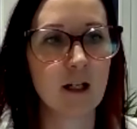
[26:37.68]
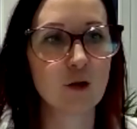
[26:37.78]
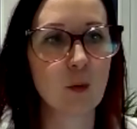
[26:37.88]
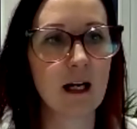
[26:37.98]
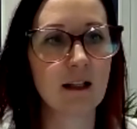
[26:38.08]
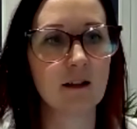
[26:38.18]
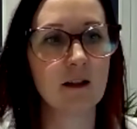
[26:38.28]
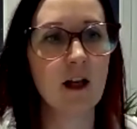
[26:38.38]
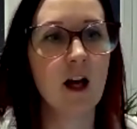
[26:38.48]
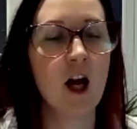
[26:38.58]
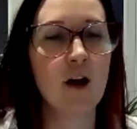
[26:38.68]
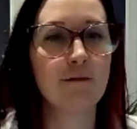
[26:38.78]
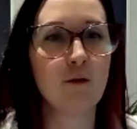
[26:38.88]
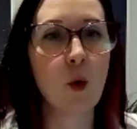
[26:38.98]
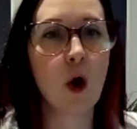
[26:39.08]
as well
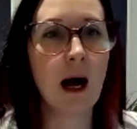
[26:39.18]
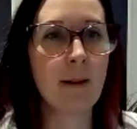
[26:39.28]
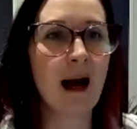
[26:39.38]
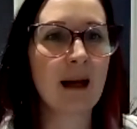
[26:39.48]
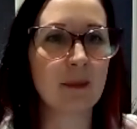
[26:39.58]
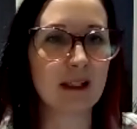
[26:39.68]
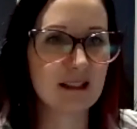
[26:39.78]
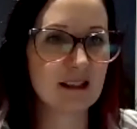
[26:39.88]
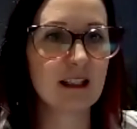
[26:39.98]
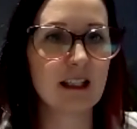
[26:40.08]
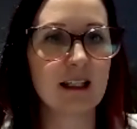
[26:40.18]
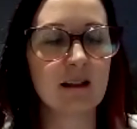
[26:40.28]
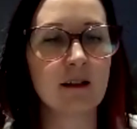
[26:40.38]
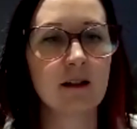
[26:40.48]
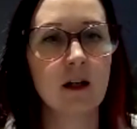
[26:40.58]
of what I might be
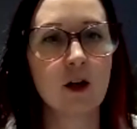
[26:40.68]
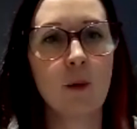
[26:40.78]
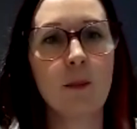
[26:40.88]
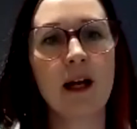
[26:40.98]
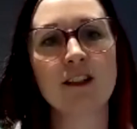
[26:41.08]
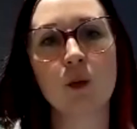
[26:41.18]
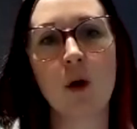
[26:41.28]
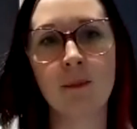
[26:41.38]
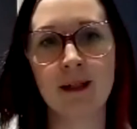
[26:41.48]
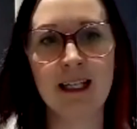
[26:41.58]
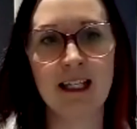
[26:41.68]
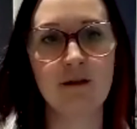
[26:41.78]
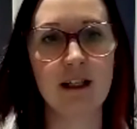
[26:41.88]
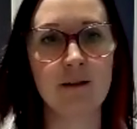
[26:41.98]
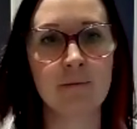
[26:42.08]
seeing compared to what I'm
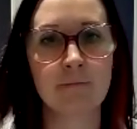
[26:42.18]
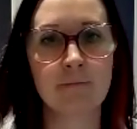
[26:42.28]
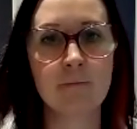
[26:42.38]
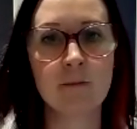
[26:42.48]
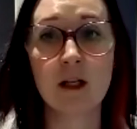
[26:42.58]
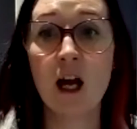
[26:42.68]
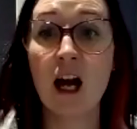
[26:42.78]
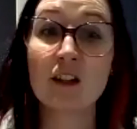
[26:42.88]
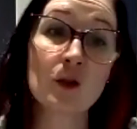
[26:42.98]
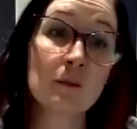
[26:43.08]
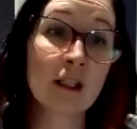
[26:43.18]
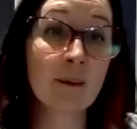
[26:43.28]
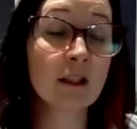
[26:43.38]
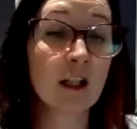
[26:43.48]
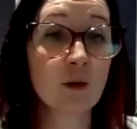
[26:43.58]
hearing. And
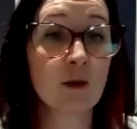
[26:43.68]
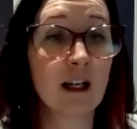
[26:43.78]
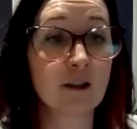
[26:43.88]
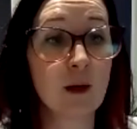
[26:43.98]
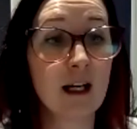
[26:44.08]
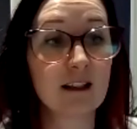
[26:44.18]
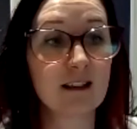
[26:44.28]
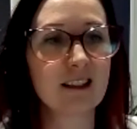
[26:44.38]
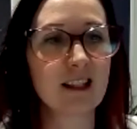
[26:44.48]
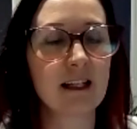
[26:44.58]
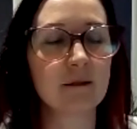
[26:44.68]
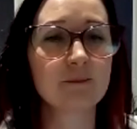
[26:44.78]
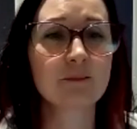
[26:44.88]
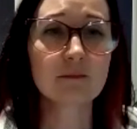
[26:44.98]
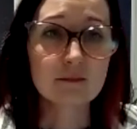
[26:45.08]
sometimes I'll own that as well and say,
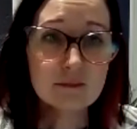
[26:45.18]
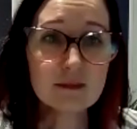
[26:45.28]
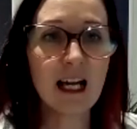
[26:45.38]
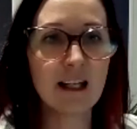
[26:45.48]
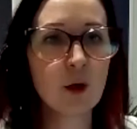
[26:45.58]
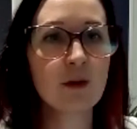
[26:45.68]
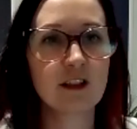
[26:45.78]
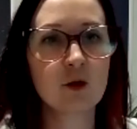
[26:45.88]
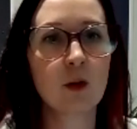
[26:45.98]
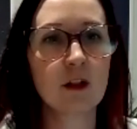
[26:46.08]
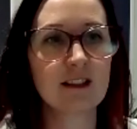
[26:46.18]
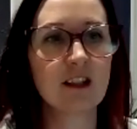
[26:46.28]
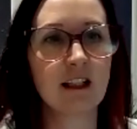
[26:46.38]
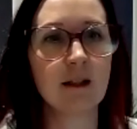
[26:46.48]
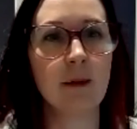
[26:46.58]
"I know this is what you're
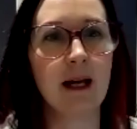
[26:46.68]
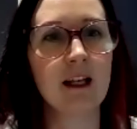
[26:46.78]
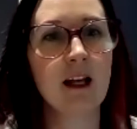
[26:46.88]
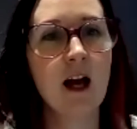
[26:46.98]
telling me.